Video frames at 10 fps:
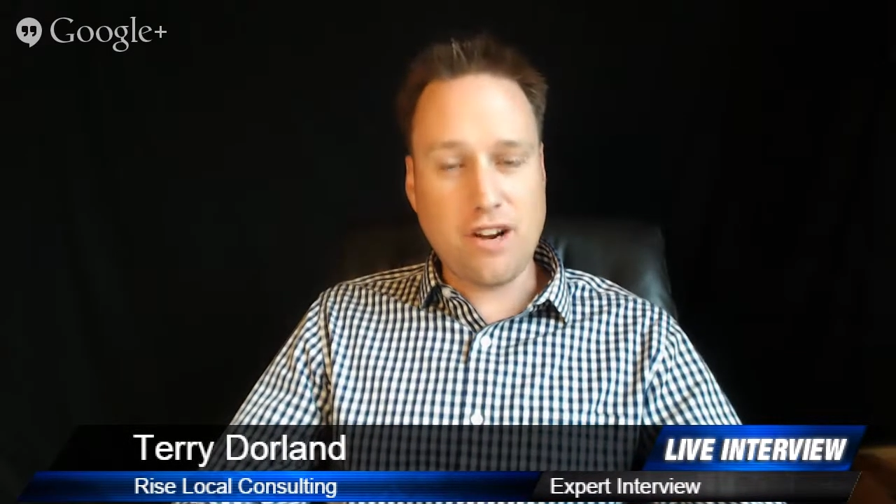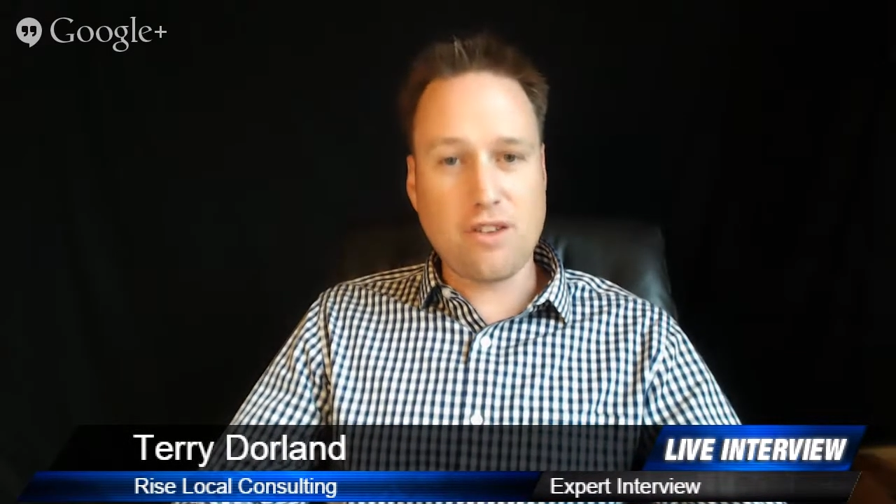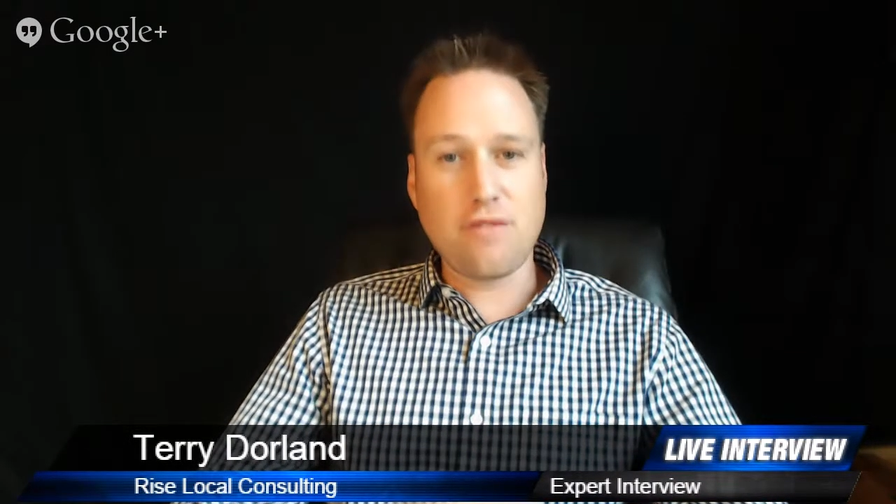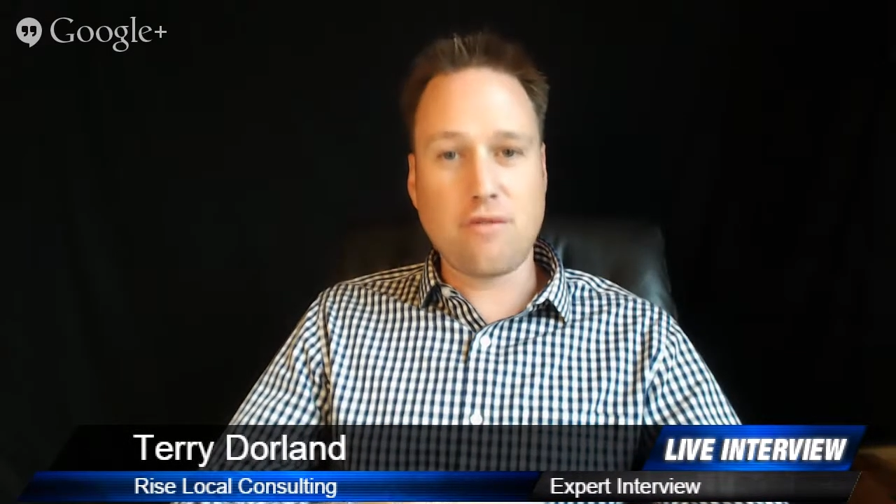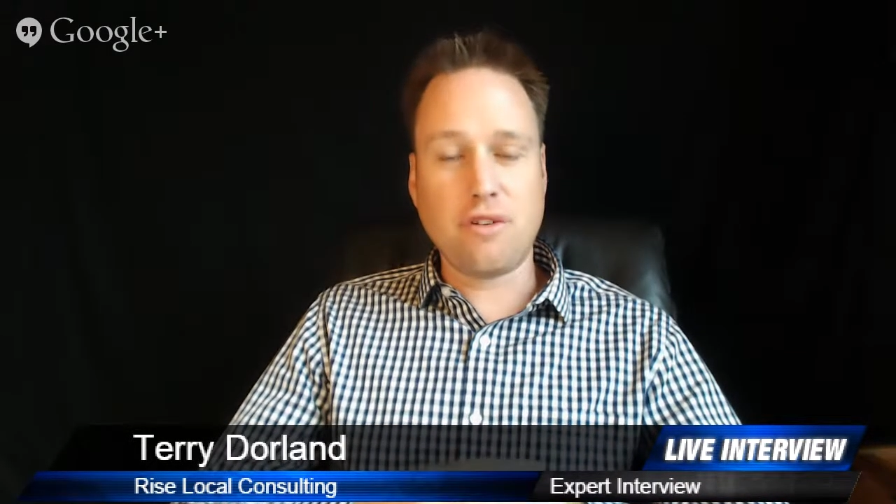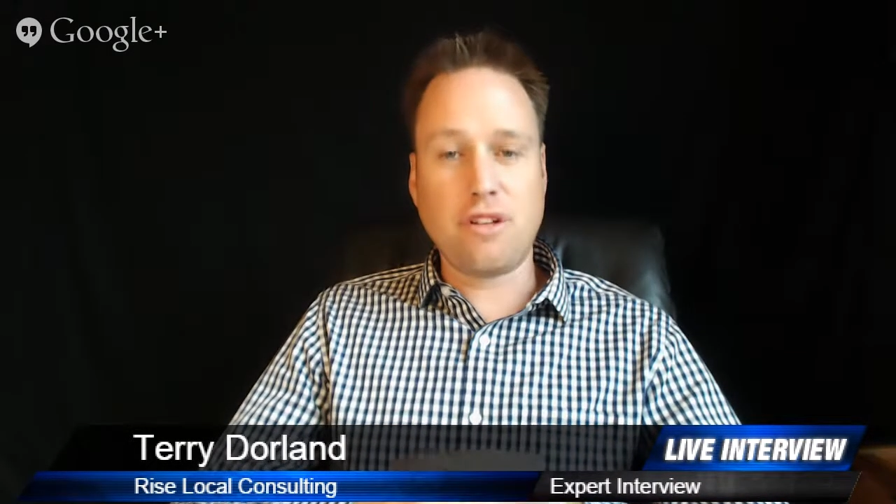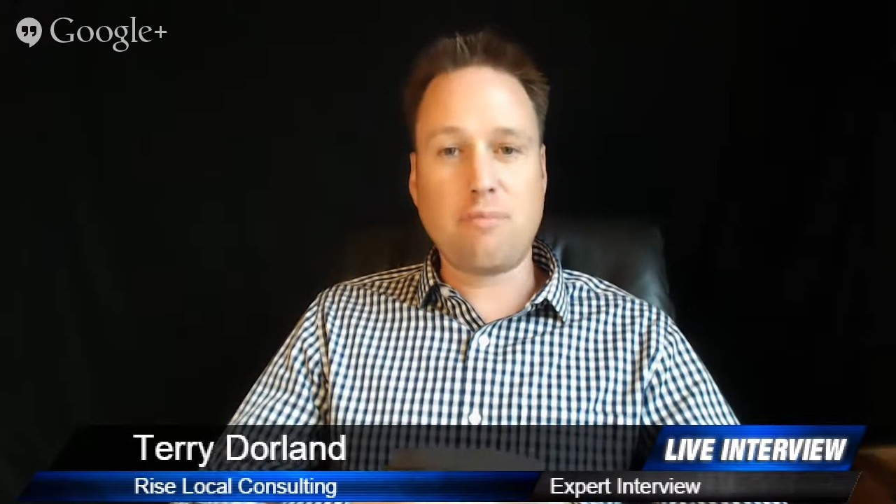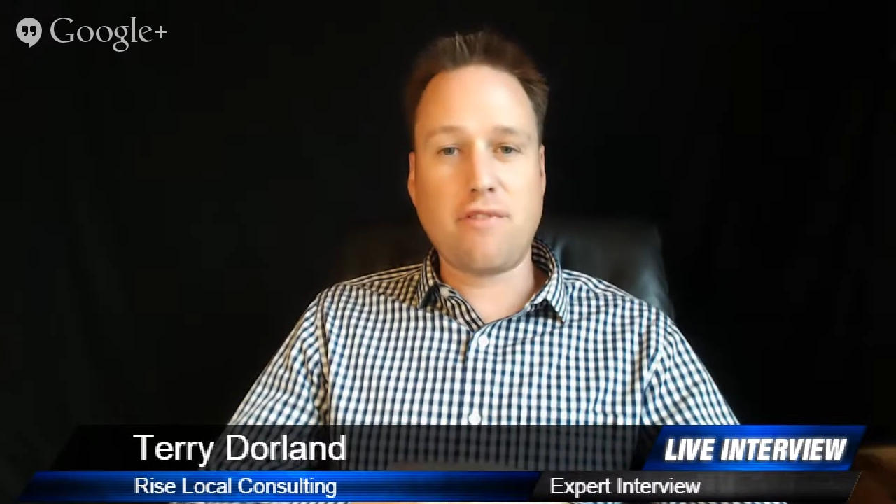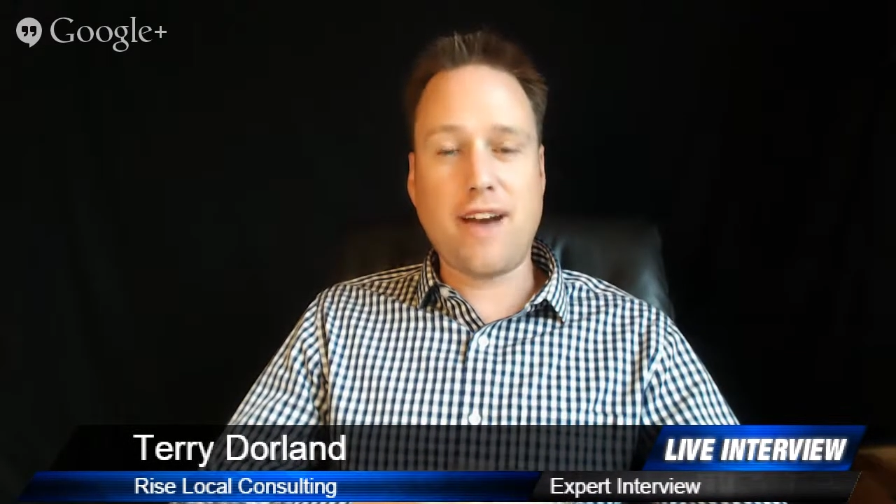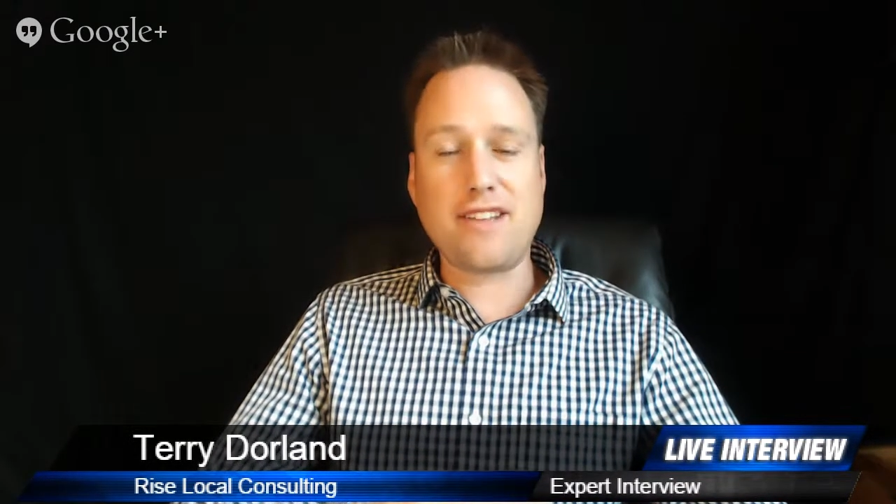You've really
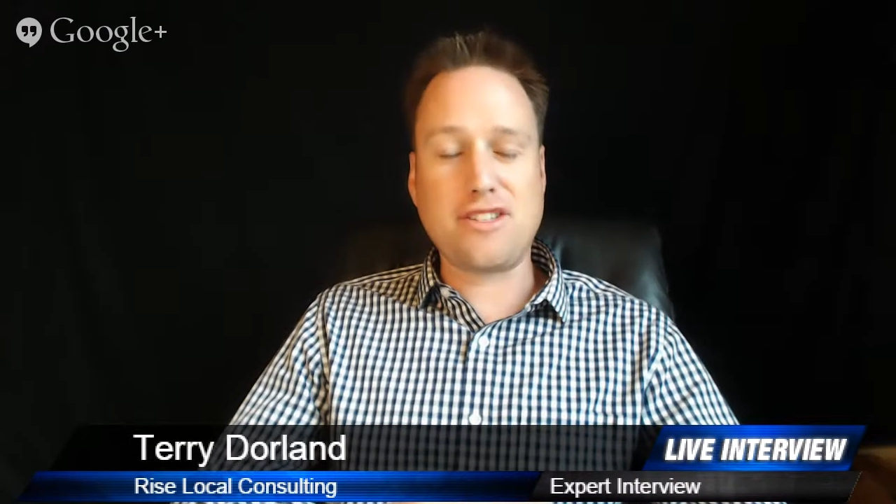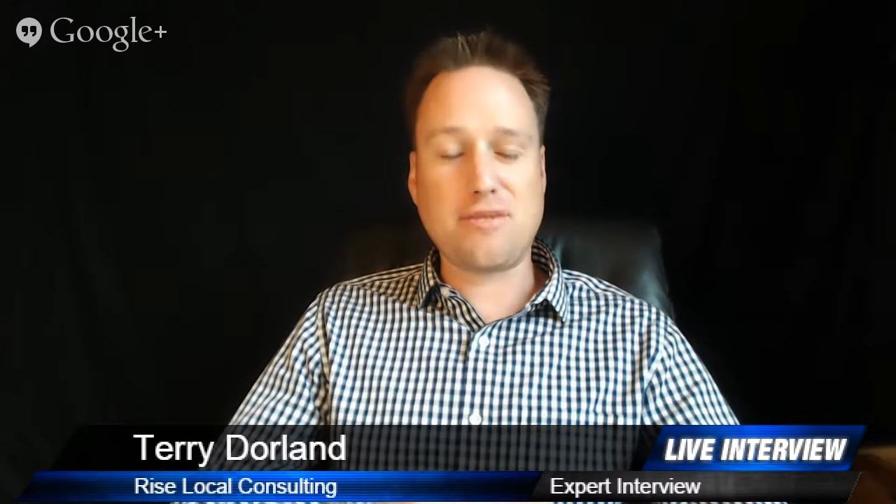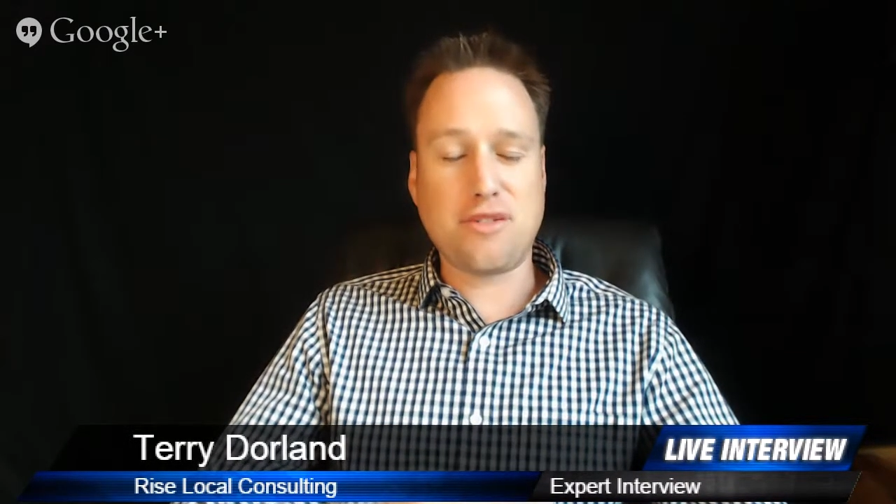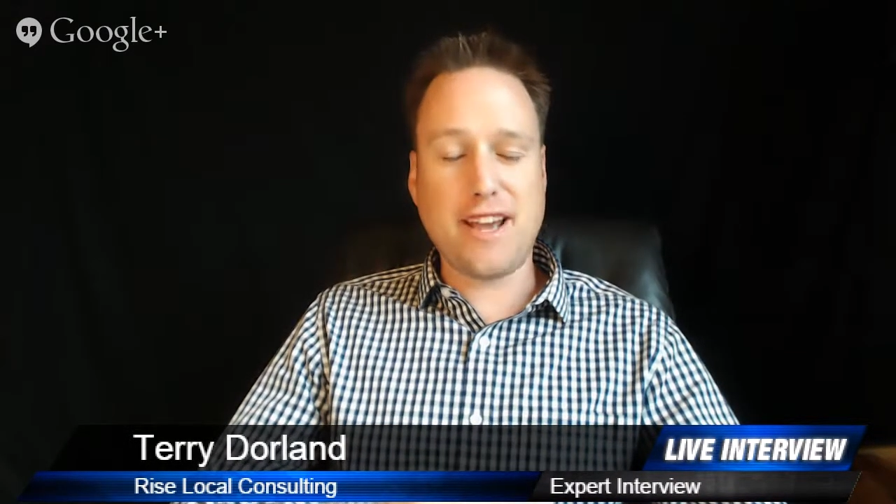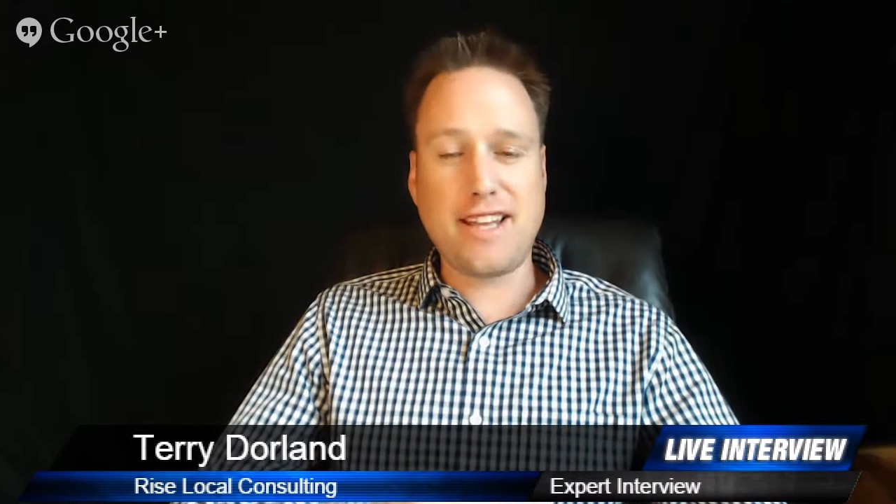provided some great